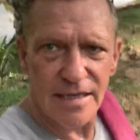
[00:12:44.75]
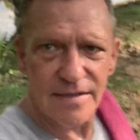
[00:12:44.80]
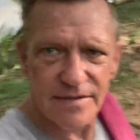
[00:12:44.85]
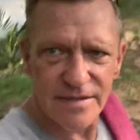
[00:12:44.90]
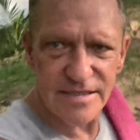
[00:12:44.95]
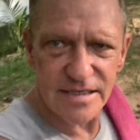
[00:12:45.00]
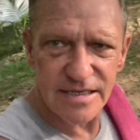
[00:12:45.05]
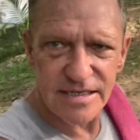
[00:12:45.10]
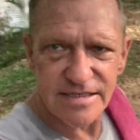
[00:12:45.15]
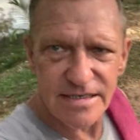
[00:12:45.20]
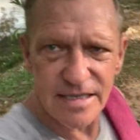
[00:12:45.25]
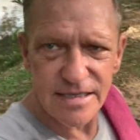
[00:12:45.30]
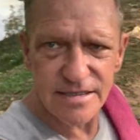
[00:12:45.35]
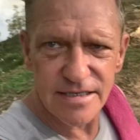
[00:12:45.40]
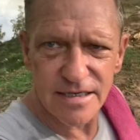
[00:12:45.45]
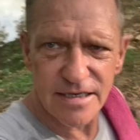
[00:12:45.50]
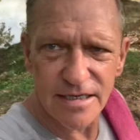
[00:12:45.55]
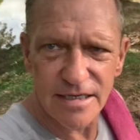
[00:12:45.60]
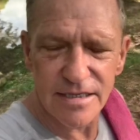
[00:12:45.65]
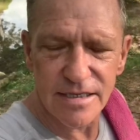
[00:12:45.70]
City
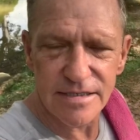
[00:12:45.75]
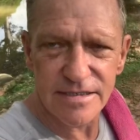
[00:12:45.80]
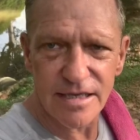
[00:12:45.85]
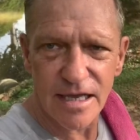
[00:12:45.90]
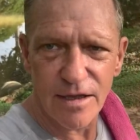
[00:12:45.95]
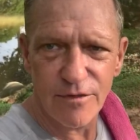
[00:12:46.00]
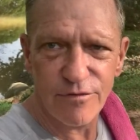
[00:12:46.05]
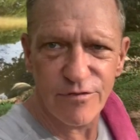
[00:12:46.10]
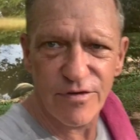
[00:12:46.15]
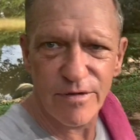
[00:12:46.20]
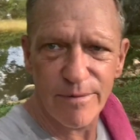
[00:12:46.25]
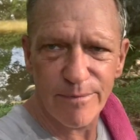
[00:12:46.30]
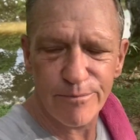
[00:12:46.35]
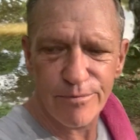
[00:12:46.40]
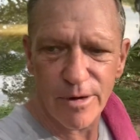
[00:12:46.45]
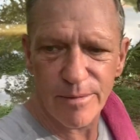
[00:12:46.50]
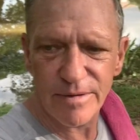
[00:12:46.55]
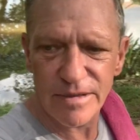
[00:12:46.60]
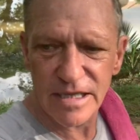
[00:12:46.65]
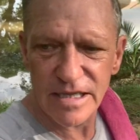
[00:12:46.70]
center itself,
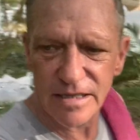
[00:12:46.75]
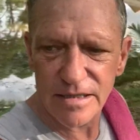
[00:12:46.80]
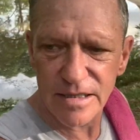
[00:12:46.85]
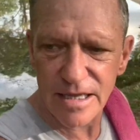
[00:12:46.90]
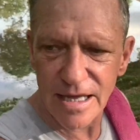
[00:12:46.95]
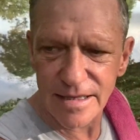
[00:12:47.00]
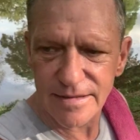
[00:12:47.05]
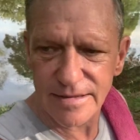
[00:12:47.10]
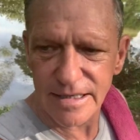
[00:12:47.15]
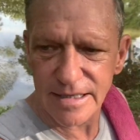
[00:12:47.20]
probably at